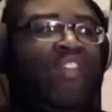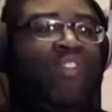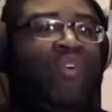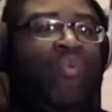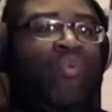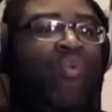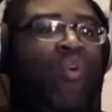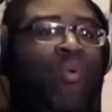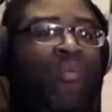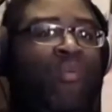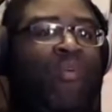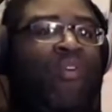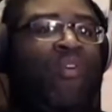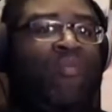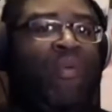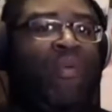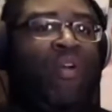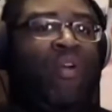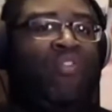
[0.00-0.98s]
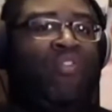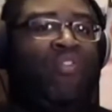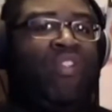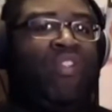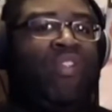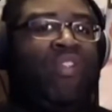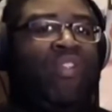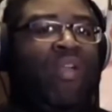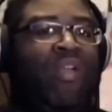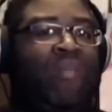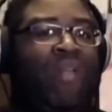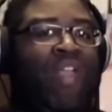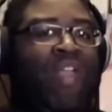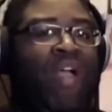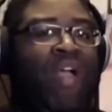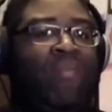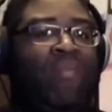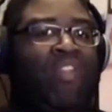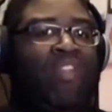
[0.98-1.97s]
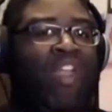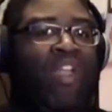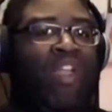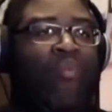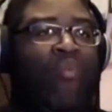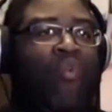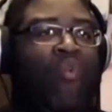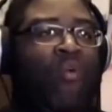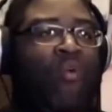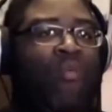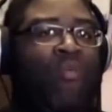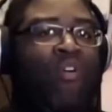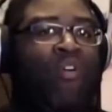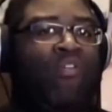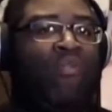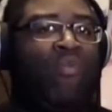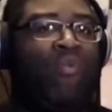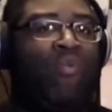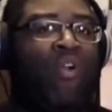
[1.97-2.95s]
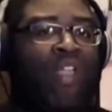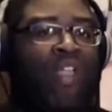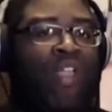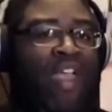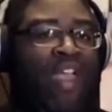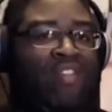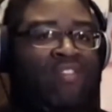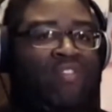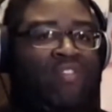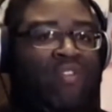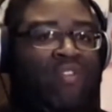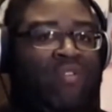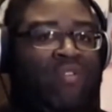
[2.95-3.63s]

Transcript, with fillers: the Warp Wolf Potion and becomes a Warp Wolf Warcaster.